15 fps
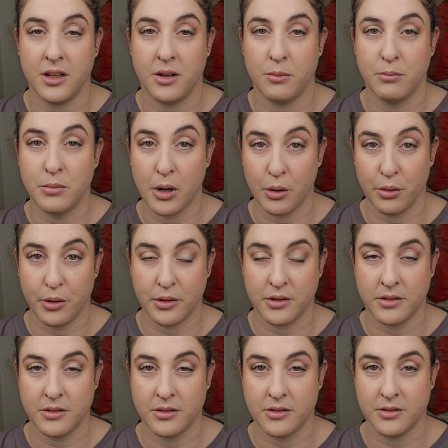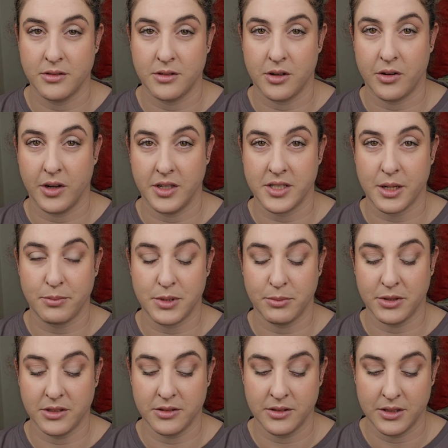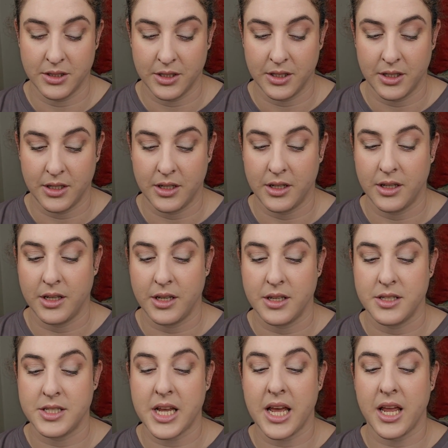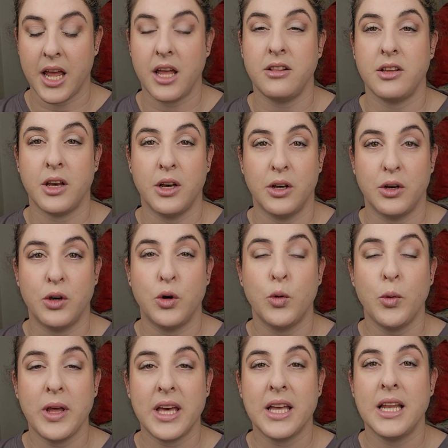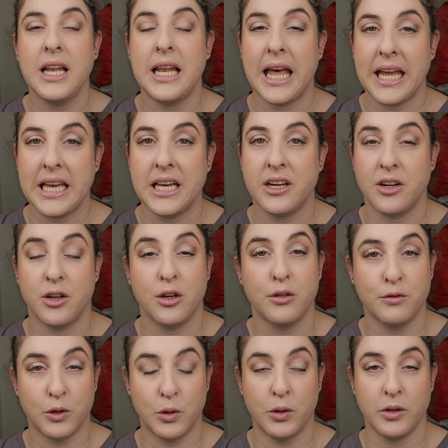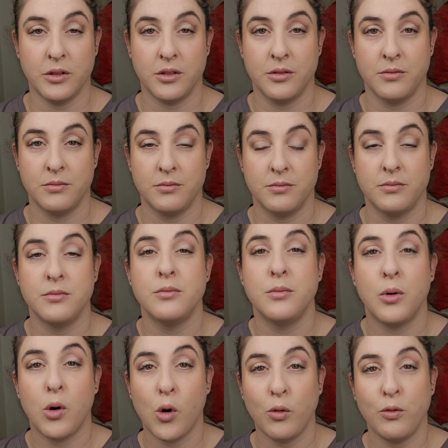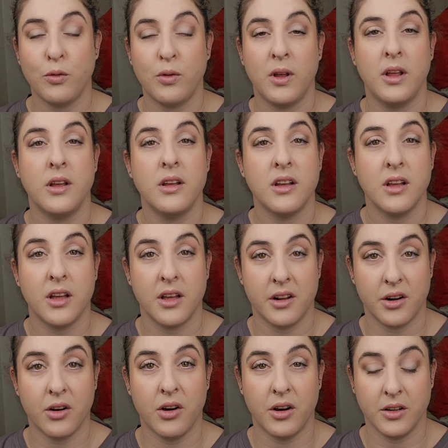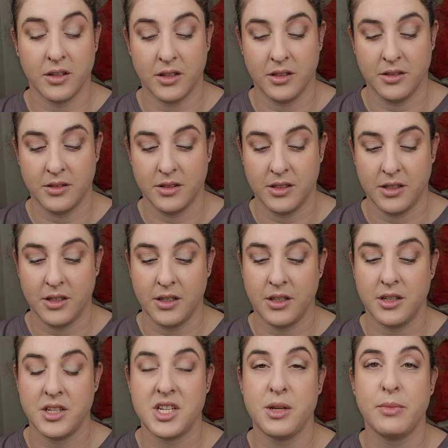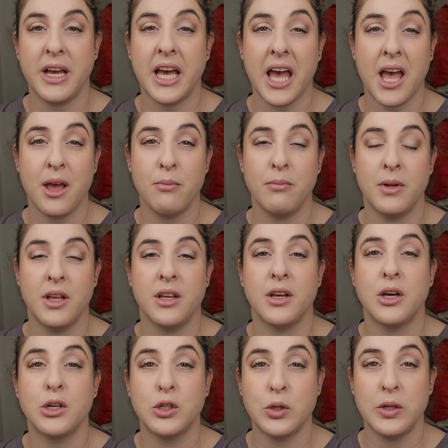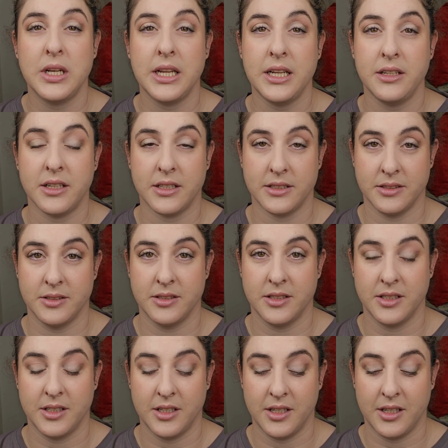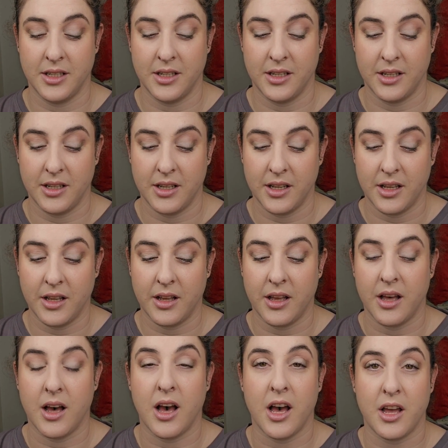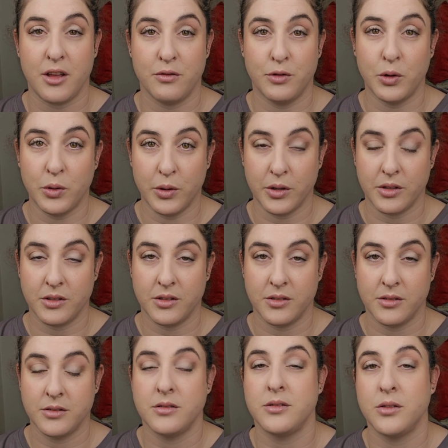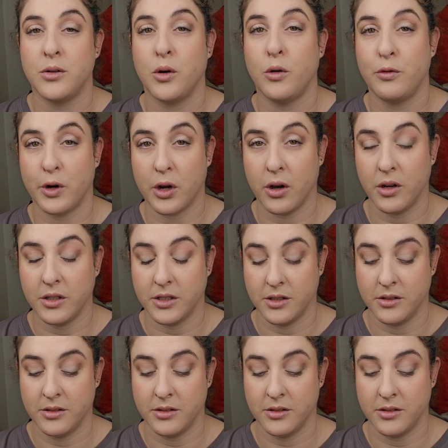both are acceptable. Sy het 'n goeie leier geword of geraak. She became a good leader. Hy word of raak